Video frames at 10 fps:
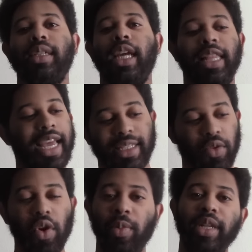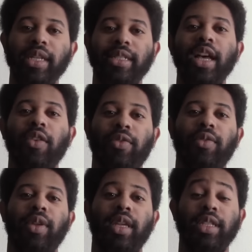And that's horrible in itself.
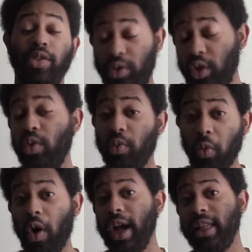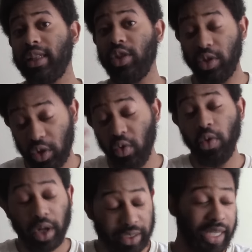So you
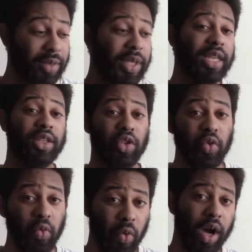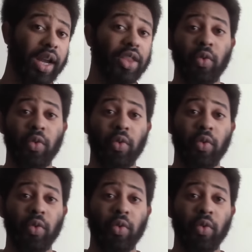are telling me you want other